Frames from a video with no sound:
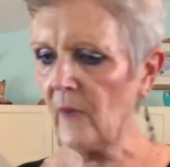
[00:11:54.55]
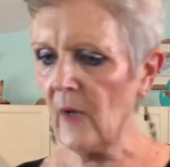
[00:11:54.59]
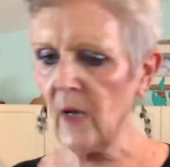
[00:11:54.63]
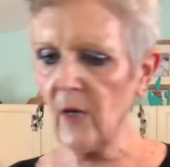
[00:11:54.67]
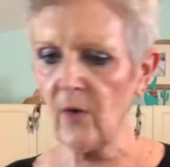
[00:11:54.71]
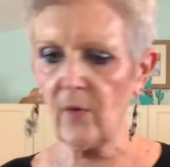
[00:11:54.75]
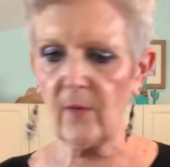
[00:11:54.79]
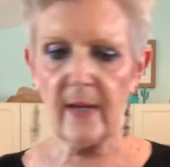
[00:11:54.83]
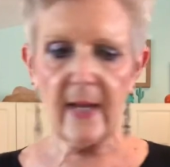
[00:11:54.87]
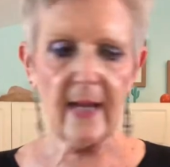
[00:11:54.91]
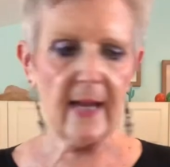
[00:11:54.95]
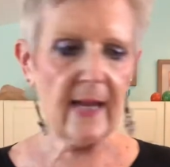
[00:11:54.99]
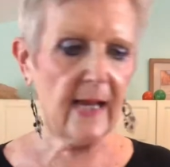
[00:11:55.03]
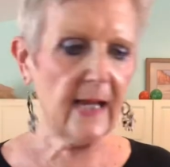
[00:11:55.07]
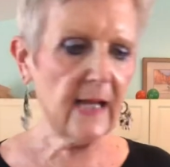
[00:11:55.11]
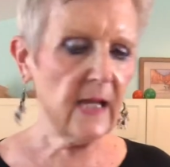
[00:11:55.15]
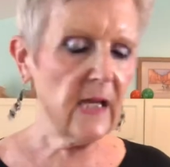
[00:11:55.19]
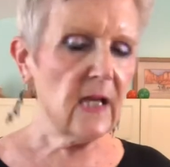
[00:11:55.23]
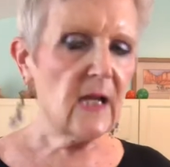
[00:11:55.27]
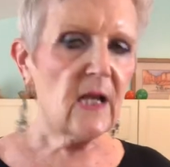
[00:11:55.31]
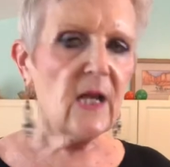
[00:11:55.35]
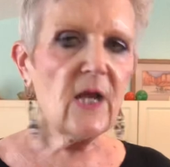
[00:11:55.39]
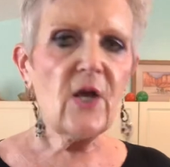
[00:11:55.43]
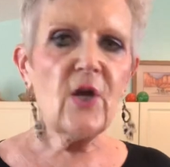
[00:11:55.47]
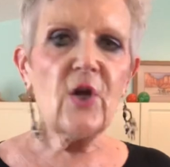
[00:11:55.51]
Okay,
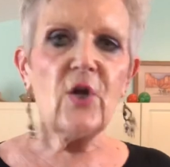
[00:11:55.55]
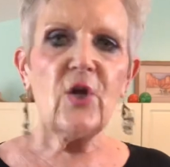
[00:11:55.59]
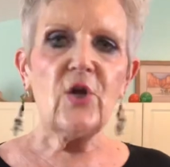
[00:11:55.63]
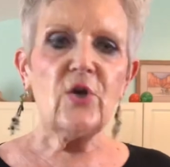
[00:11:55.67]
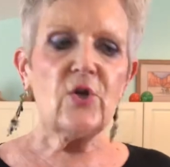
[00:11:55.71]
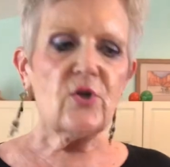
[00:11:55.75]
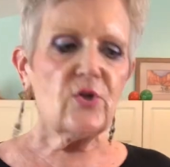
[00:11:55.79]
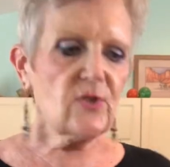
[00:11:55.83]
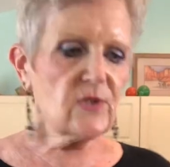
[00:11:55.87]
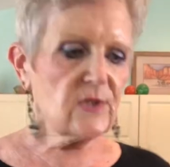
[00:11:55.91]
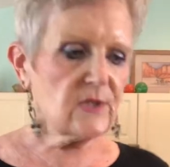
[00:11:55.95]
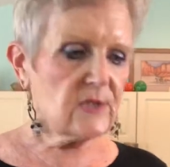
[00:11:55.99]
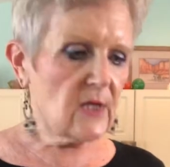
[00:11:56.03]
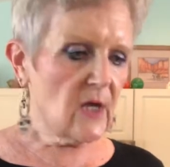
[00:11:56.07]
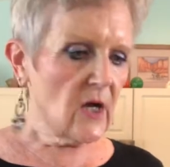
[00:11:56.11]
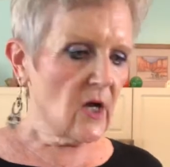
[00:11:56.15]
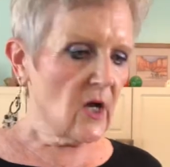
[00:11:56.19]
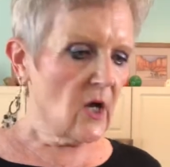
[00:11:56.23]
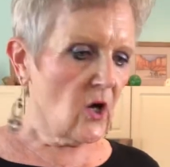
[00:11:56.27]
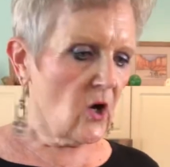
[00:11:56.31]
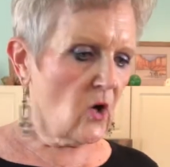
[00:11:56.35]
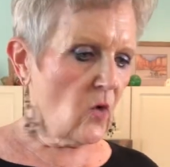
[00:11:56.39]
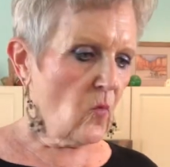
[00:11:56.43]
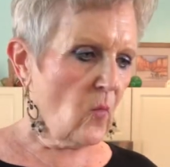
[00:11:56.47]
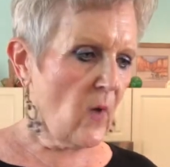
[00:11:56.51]

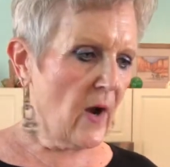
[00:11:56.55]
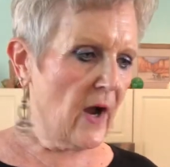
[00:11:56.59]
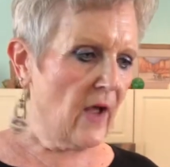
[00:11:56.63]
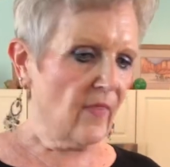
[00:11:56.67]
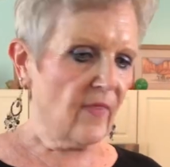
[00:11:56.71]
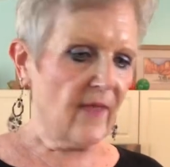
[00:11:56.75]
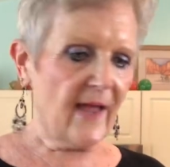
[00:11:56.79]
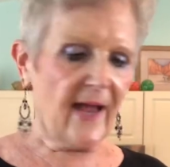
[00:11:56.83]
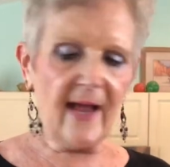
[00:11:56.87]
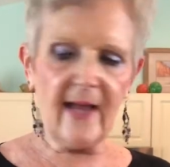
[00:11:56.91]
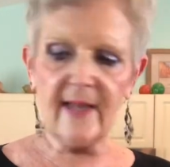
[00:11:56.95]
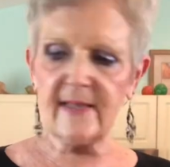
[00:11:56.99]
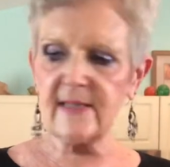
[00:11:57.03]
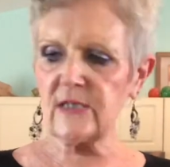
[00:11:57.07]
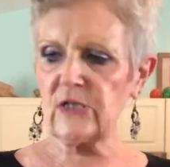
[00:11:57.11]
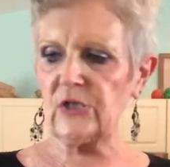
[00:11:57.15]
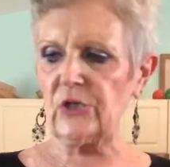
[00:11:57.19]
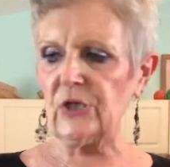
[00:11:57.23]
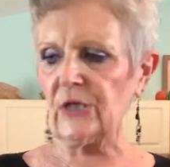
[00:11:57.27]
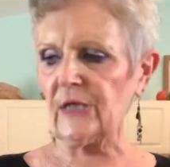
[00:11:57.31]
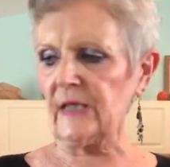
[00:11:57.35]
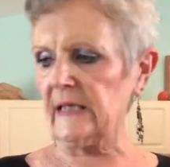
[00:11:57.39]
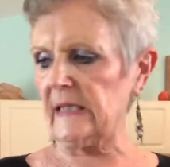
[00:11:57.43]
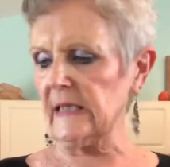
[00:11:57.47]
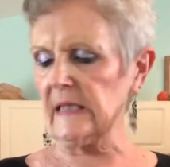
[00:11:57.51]
so while that's
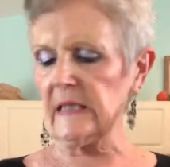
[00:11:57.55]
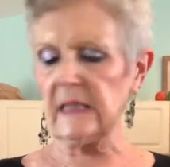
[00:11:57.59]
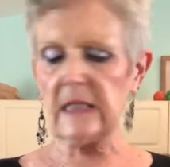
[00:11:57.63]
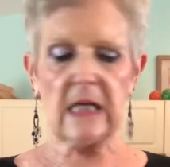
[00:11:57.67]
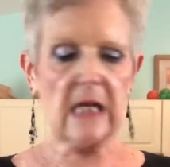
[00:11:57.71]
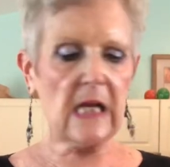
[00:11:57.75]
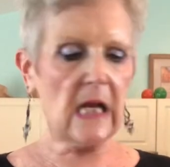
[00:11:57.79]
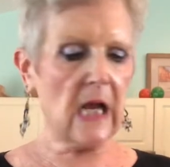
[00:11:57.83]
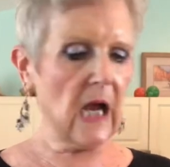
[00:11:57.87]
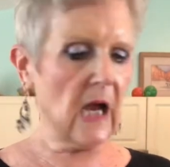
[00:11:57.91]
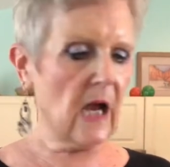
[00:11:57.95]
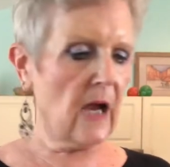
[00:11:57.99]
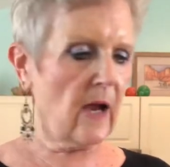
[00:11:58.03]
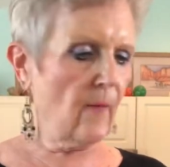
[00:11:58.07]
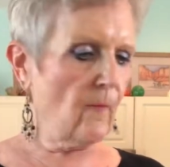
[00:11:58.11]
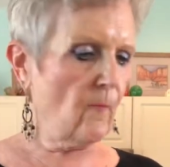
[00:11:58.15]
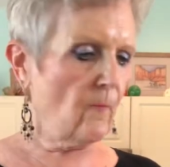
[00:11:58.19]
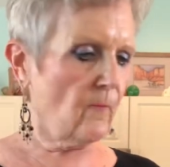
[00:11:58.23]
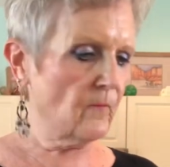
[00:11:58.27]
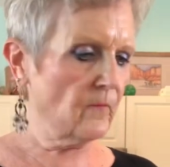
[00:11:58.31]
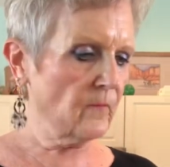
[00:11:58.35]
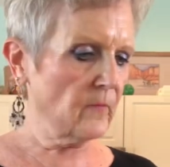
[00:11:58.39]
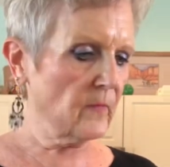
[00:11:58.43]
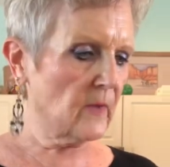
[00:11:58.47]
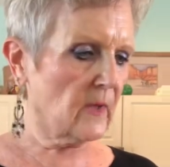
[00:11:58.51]
cooking,
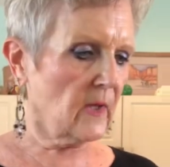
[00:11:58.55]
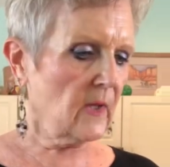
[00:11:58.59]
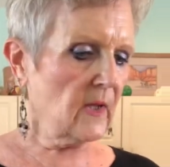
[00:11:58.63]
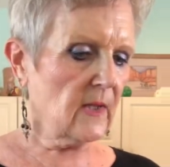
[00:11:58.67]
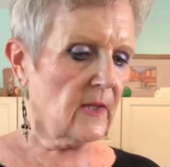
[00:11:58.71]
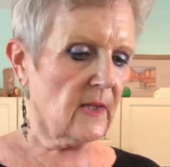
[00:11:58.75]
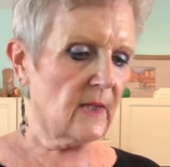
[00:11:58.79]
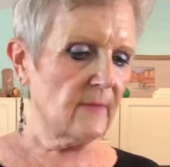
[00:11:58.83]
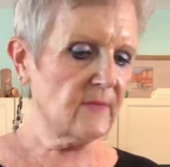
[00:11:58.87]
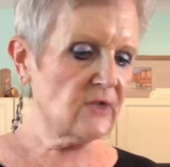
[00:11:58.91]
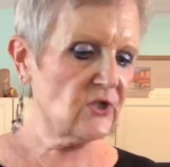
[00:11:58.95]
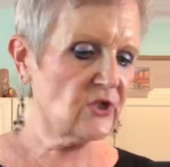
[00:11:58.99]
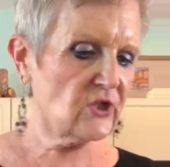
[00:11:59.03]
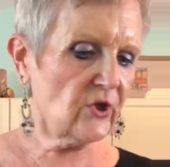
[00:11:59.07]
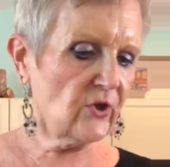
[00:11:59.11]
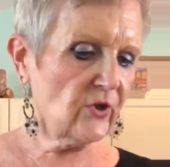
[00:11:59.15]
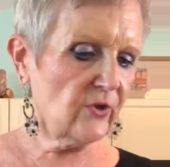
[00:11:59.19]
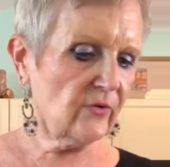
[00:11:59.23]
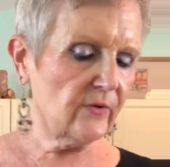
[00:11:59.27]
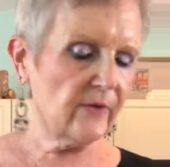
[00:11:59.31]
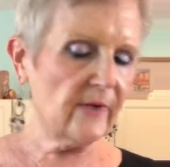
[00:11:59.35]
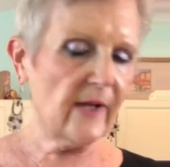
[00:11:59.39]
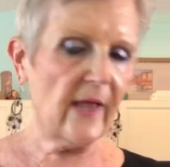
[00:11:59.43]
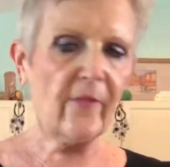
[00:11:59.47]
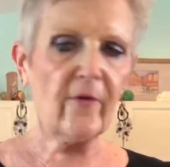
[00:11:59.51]
let me show you
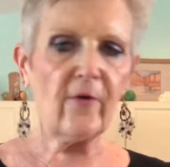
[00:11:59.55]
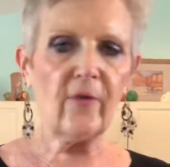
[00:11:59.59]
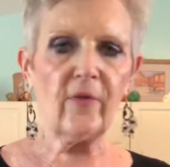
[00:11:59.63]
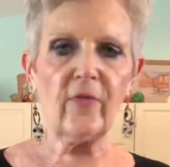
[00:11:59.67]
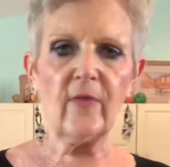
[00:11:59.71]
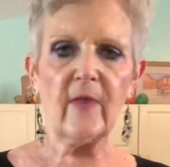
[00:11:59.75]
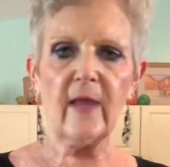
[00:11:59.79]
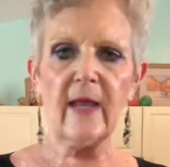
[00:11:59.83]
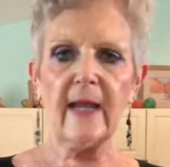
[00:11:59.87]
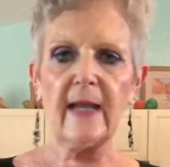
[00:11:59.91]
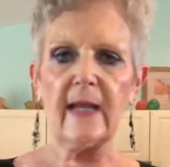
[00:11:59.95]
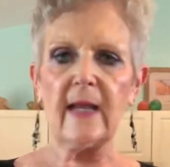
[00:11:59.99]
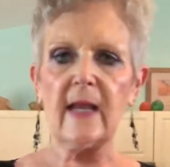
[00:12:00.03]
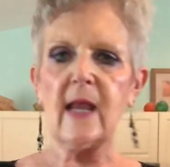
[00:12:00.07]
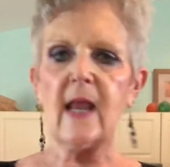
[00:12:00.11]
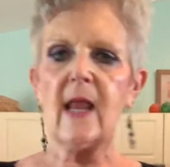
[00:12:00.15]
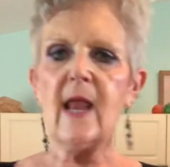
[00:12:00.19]
another thing.